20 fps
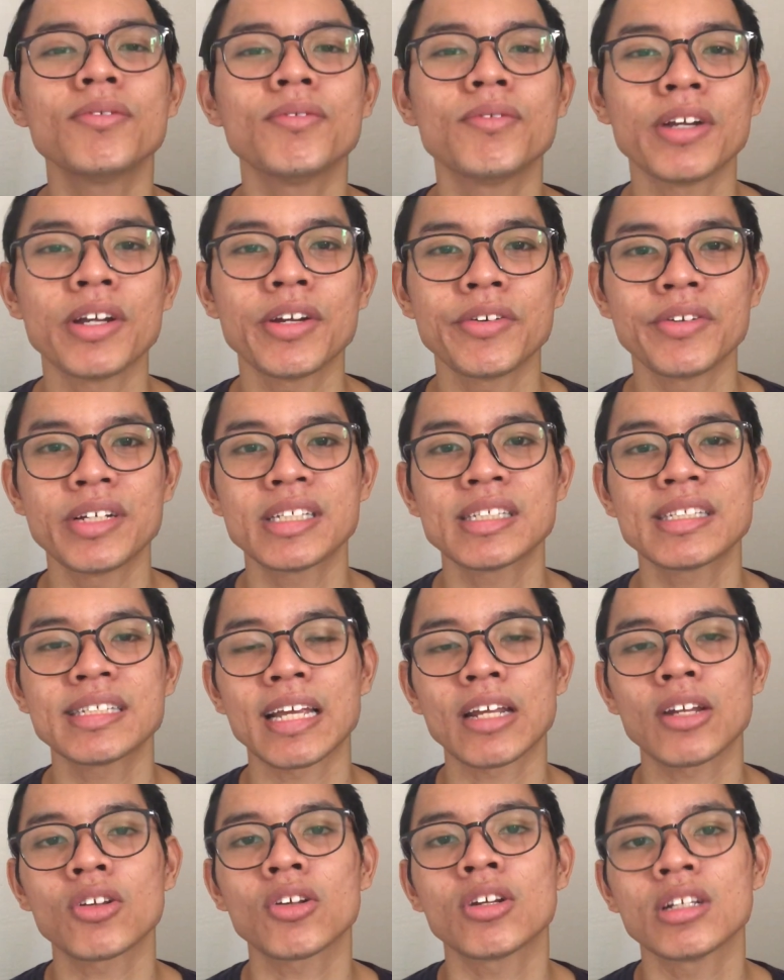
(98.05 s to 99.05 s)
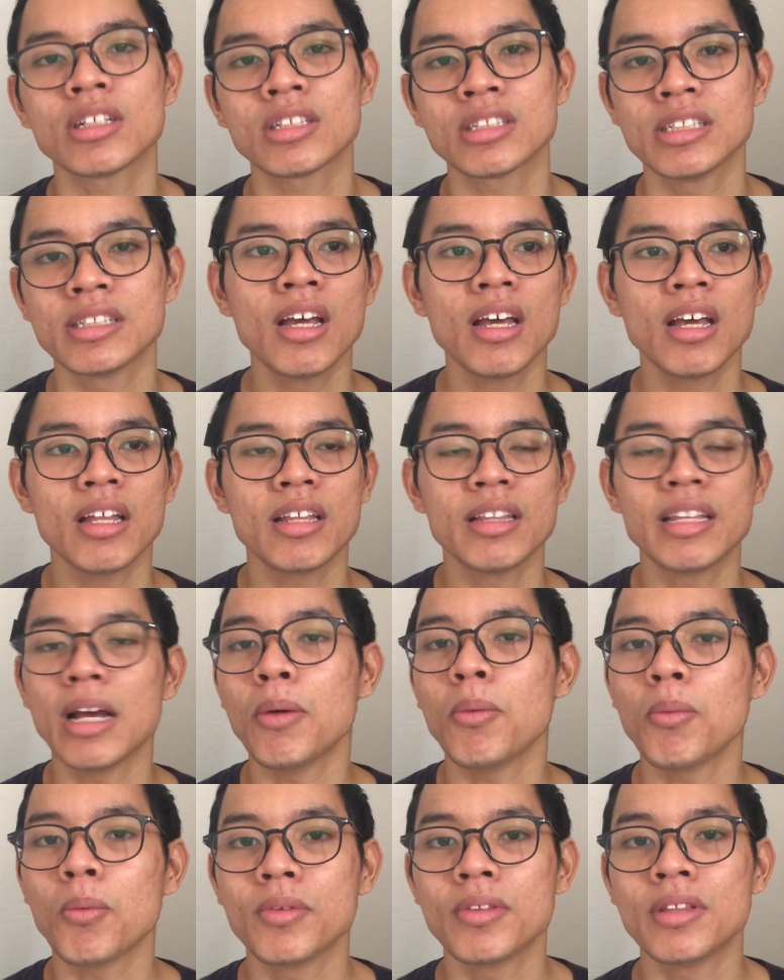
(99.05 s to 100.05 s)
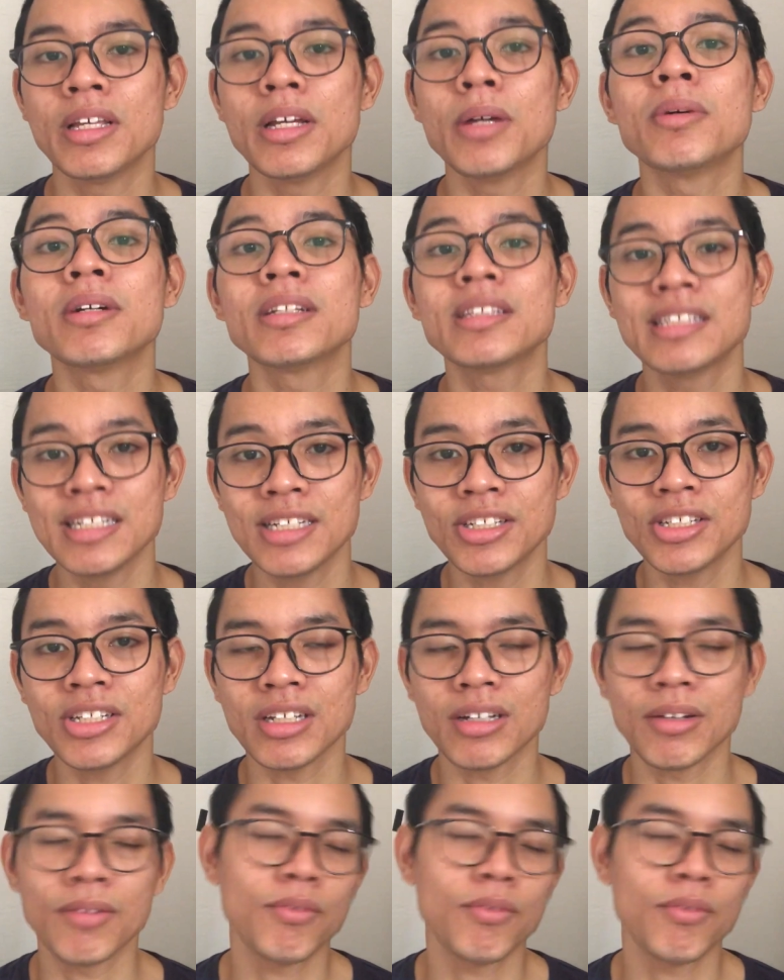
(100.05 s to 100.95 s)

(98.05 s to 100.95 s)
various technologies that they were teaching.